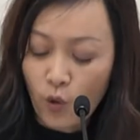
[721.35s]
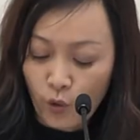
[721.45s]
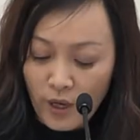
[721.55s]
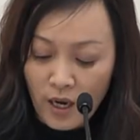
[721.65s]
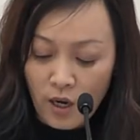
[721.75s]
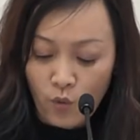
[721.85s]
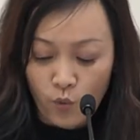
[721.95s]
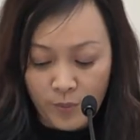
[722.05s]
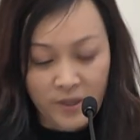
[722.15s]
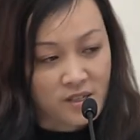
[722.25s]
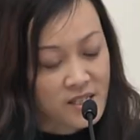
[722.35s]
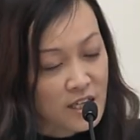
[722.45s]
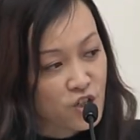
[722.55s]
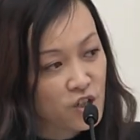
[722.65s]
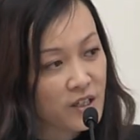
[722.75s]
Korea would be
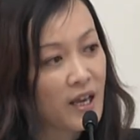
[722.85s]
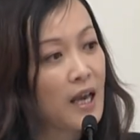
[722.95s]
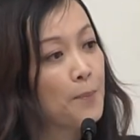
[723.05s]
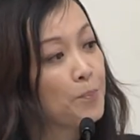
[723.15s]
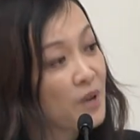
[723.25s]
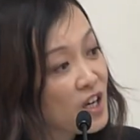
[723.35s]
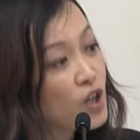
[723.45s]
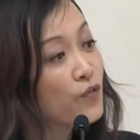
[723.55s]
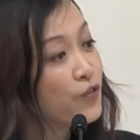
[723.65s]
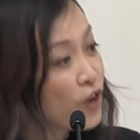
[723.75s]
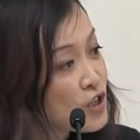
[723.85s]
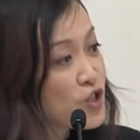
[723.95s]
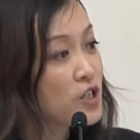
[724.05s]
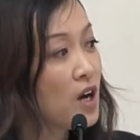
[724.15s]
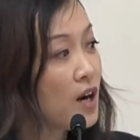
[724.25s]
essentially a bigger
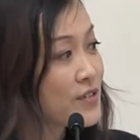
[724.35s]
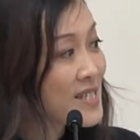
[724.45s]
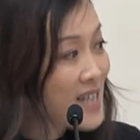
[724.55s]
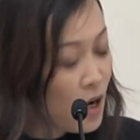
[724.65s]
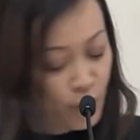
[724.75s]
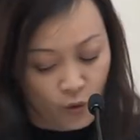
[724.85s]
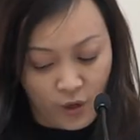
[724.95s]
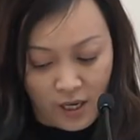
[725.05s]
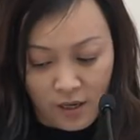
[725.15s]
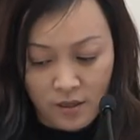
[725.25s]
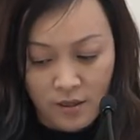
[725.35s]
version of South Korea,